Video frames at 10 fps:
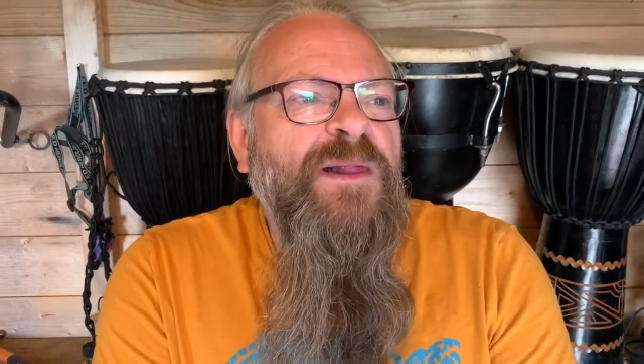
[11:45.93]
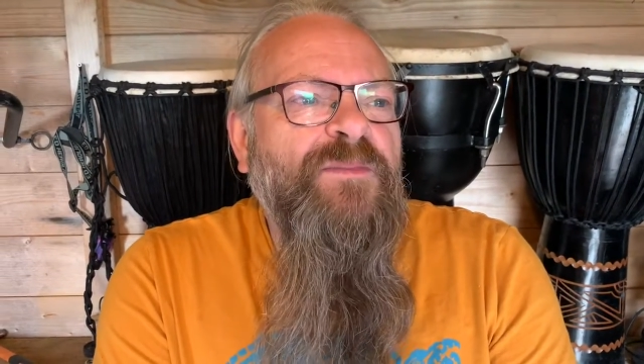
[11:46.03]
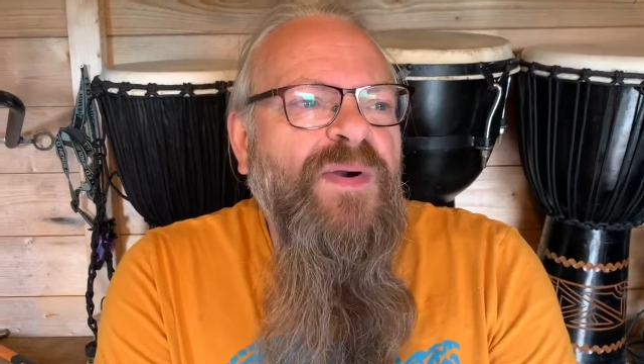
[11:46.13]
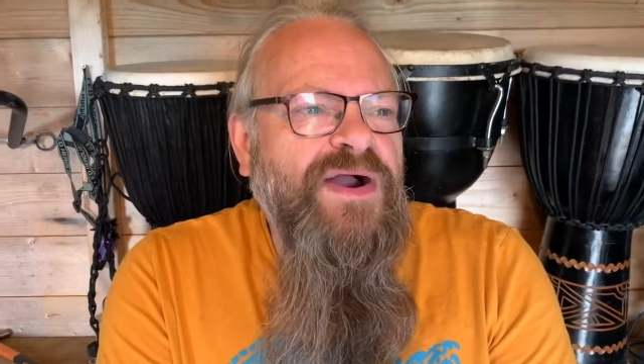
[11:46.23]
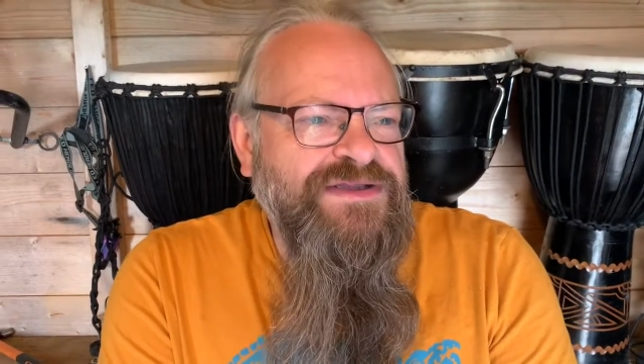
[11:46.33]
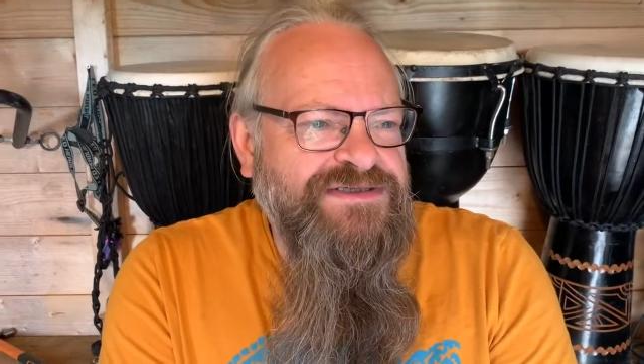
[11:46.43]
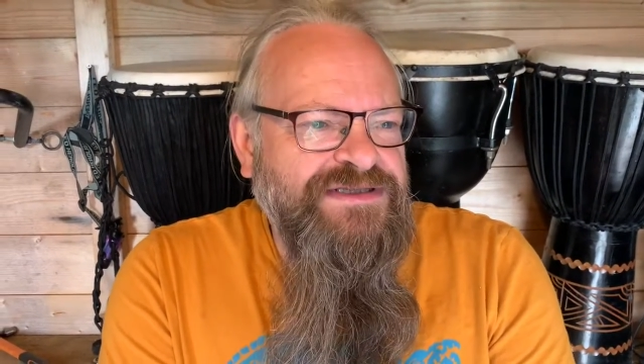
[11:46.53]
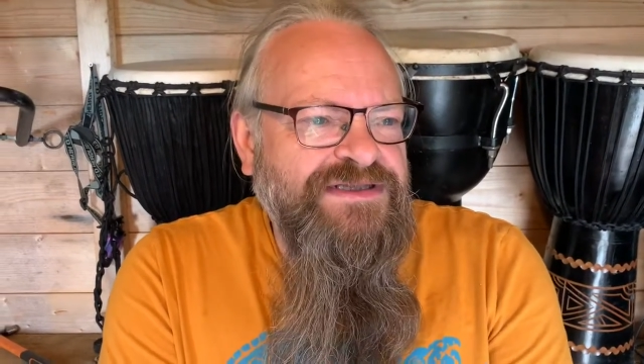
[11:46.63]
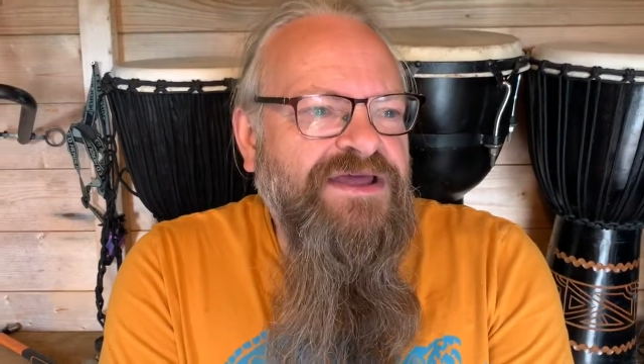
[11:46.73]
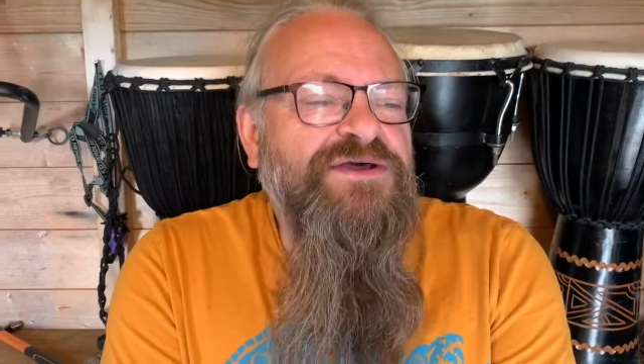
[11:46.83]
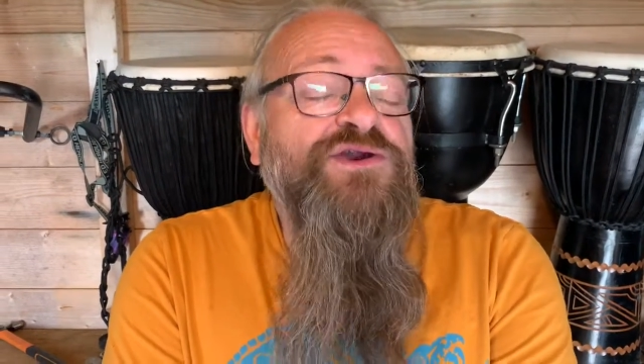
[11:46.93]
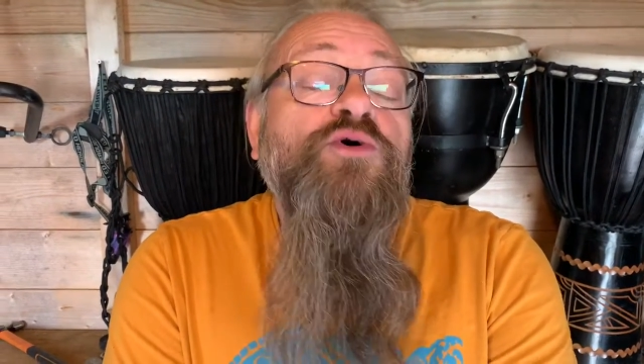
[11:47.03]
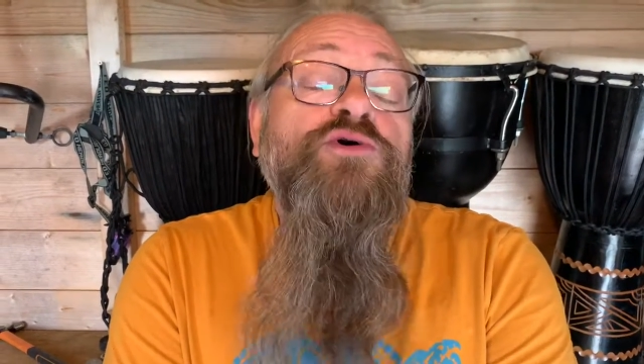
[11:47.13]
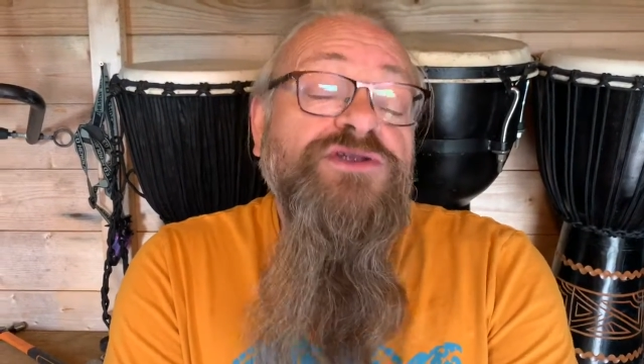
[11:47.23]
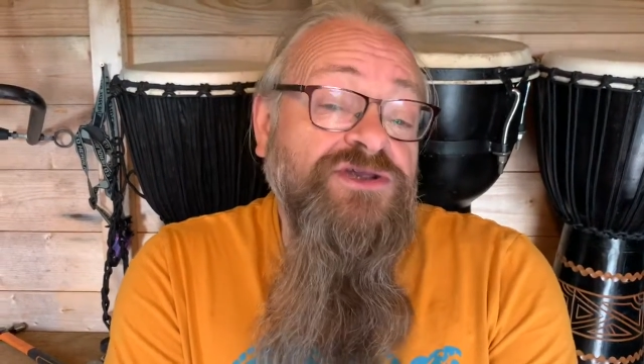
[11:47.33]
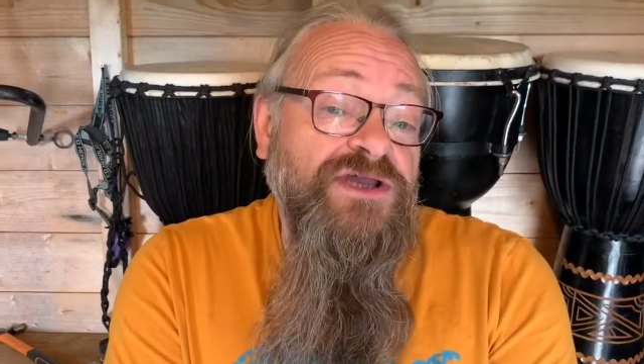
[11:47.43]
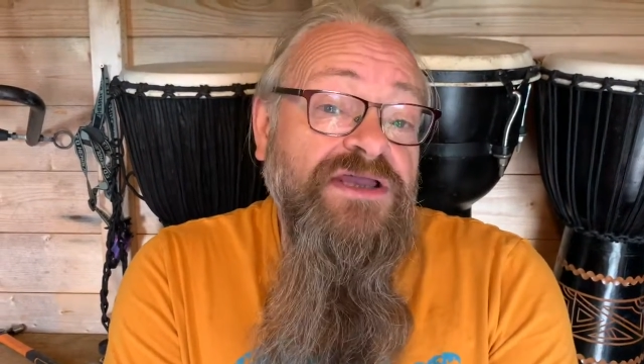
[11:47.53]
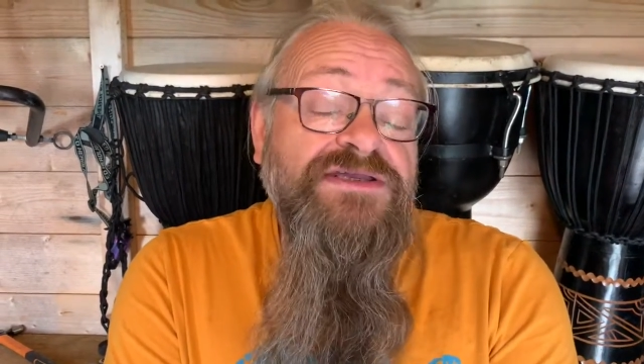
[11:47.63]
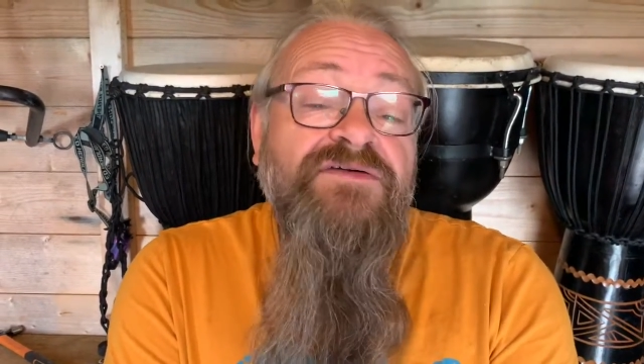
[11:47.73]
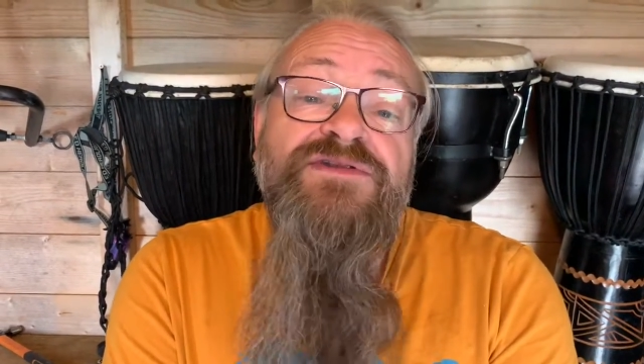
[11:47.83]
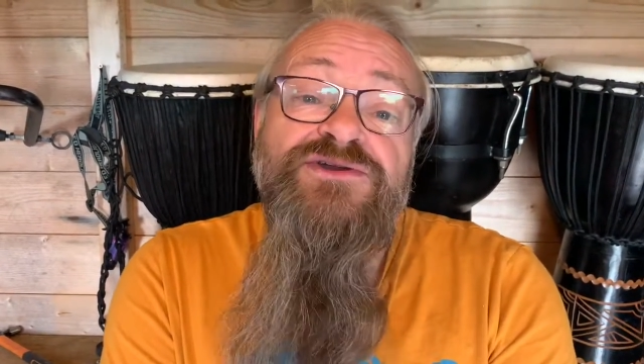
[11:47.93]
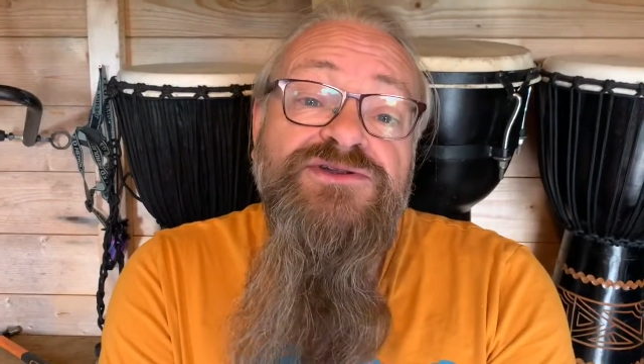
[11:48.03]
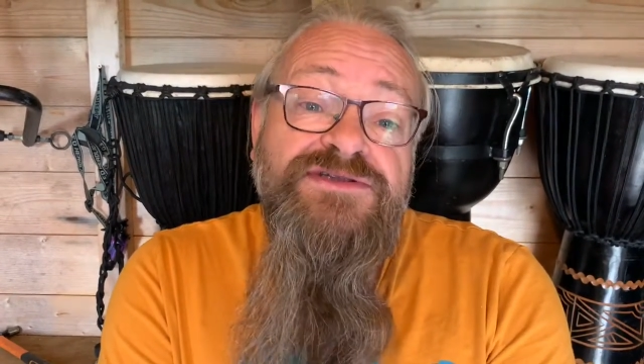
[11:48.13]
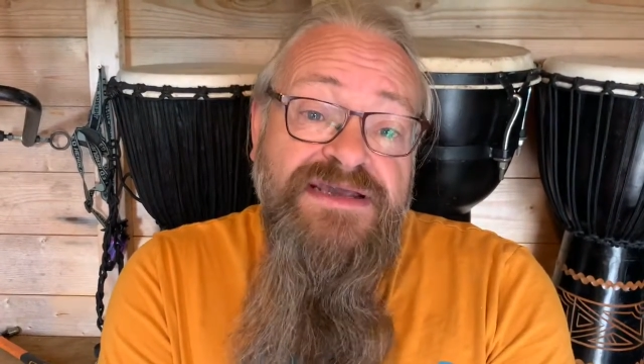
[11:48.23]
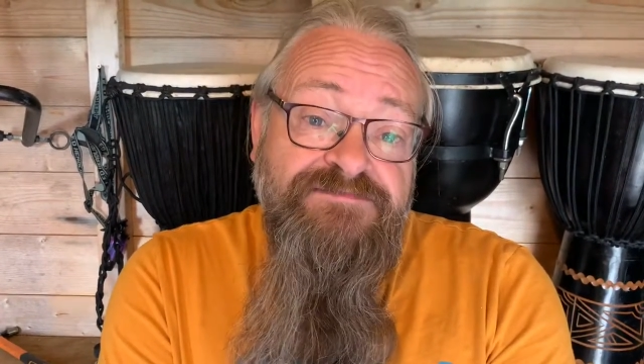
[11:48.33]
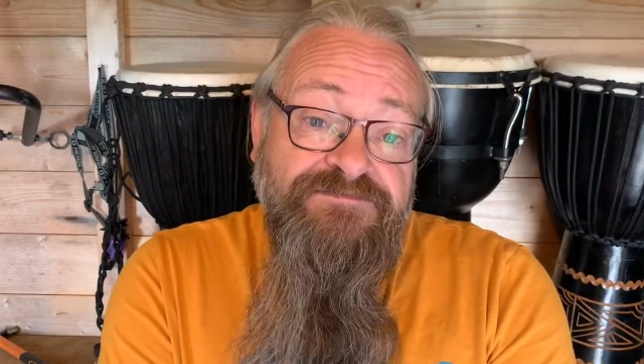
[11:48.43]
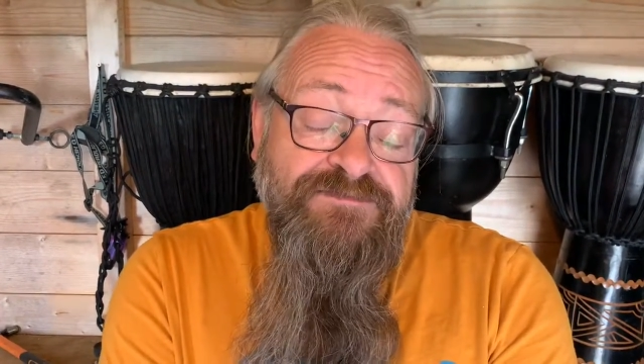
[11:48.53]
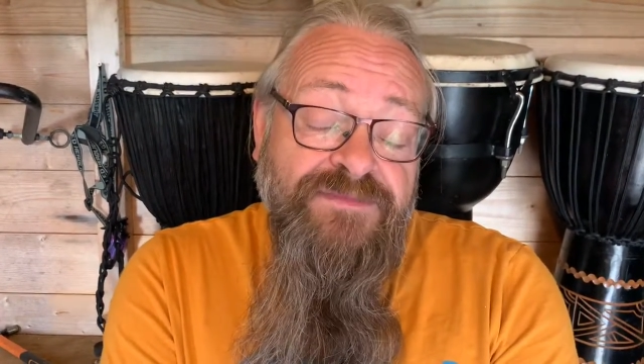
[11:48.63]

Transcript: But the other core to it is having a good time.